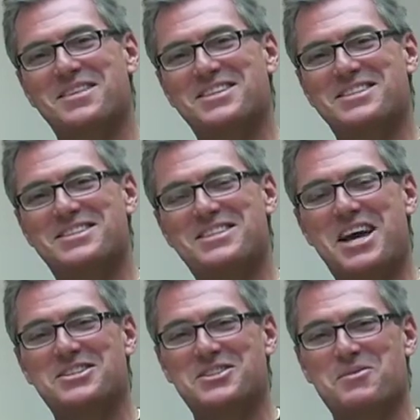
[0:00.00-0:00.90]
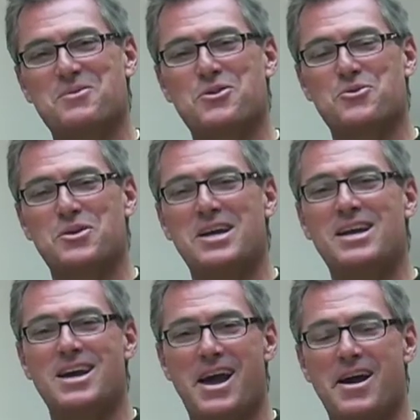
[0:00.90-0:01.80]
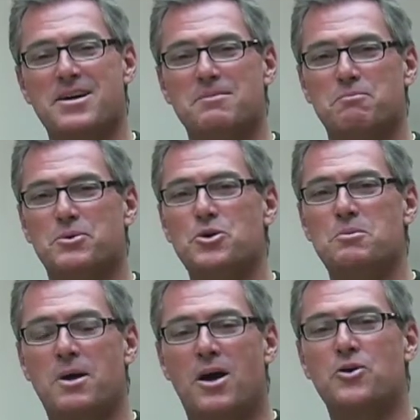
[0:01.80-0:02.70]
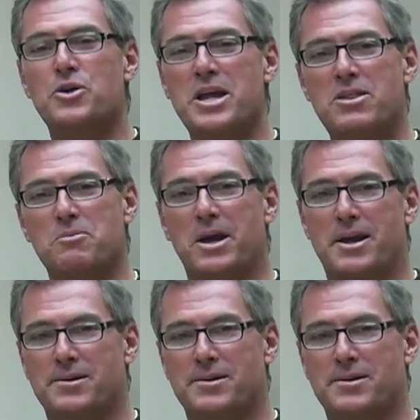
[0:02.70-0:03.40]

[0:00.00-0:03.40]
This is test number three. Boom underneath me.